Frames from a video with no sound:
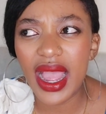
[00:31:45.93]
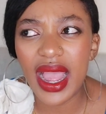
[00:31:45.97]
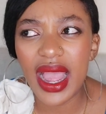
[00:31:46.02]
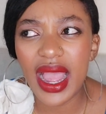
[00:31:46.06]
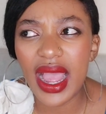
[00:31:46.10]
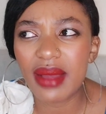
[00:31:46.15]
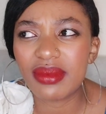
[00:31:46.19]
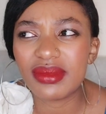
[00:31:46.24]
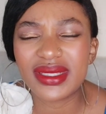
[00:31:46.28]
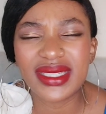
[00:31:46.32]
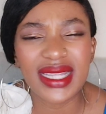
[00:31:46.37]

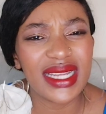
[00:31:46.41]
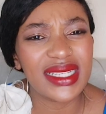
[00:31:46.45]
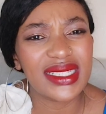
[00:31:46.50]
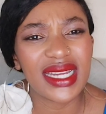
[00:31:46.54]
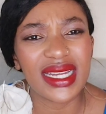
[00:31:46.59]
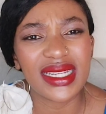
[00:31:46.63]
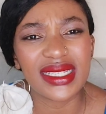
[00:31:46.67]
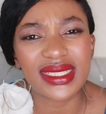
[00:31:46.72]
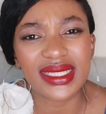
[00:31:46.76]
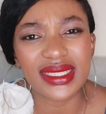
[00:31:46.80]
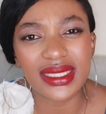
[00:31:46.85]
I'm such
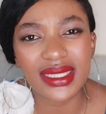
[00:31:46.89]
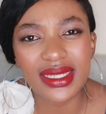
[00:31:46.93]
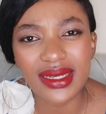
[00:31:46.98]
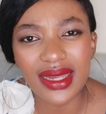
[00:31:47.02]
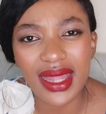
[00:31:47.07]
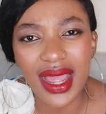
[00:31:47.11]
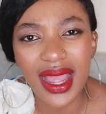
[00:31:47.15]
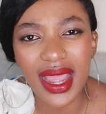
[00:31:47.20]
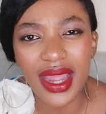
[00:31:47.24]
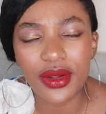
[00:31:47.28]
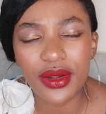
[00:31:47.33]
a
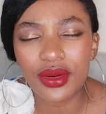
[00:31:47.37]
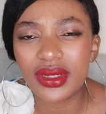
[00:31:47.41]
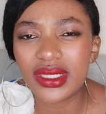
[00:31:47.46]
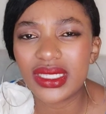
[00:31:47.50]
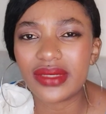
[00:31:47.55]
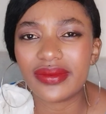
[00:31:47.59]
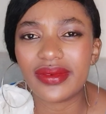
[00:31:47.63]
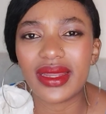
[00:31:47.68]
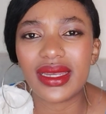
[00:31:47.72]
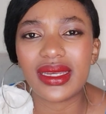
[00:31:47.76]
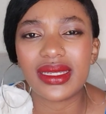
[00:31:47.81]
sinner. I don't
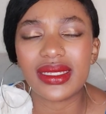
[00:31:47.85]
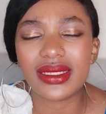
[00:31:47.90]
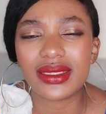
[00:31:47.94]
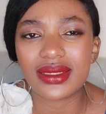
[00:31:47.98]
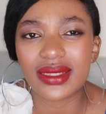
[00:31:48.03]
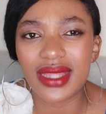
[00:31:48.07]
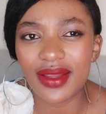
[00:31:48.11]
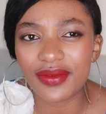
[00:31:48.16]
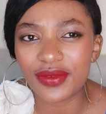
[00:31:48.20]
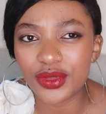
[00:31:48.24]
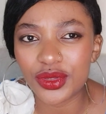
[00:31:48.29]
even
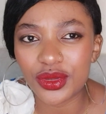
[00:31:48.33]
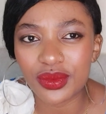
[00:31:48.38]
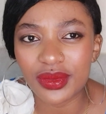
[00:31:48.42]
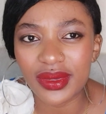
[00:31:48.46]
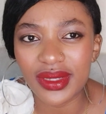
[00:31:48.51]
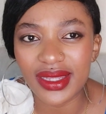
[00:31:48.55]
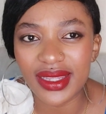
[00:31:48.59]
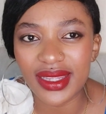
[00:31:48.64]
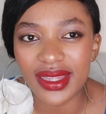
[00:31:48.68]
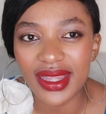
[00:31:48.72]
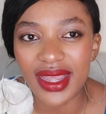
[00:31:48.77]
deserve to be
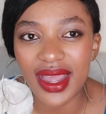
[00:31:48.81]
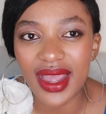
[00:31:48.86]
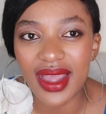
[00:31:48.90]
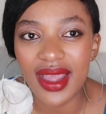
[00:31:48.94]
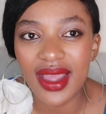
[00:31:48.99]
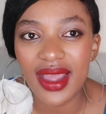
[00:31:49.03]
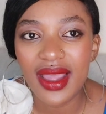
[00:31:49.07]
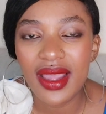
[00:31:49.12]
here.